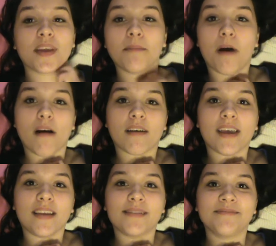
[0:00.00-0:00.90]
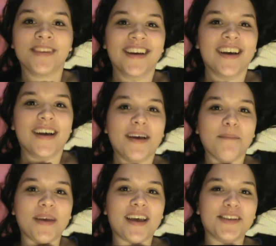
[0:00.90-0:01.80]
mocking,
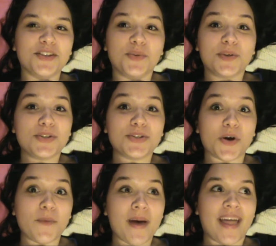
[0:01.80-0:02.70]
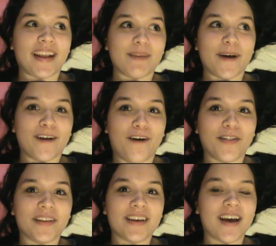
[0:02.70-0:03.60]
because you were so panicked about it all
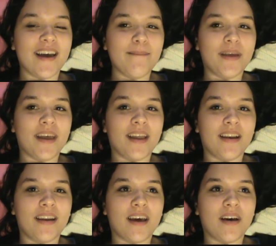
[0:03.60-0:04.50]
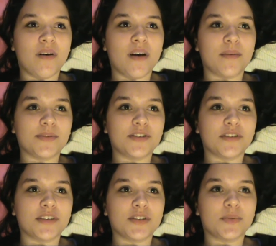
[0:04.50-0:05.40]
the time, and now I'm
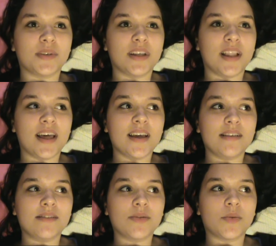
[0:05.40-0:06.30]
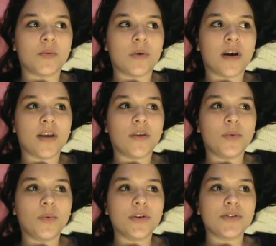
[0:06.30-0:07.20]
starting to realize why
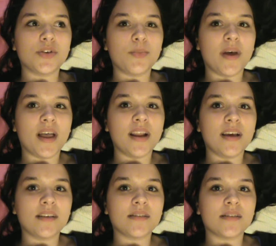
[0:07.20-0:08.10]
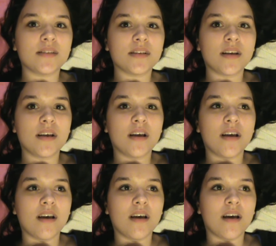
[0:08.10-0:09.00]
you were so panicked,
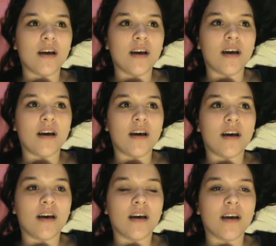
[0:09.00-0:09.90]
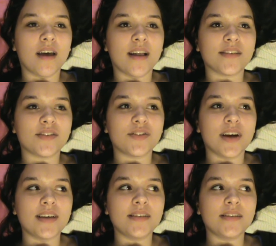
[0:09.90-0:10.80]
and
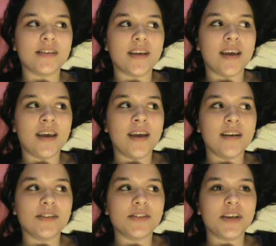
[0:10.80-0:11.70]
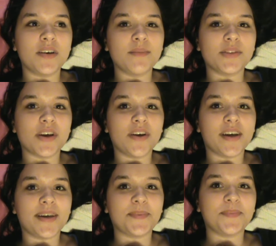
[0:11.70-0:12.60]
stressed, and so I'm
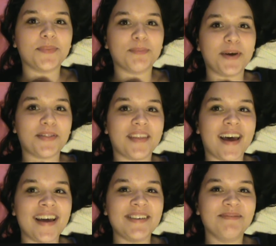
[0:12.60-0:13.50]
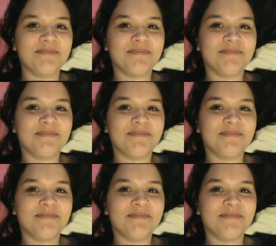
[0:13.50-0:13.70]
sorry about that.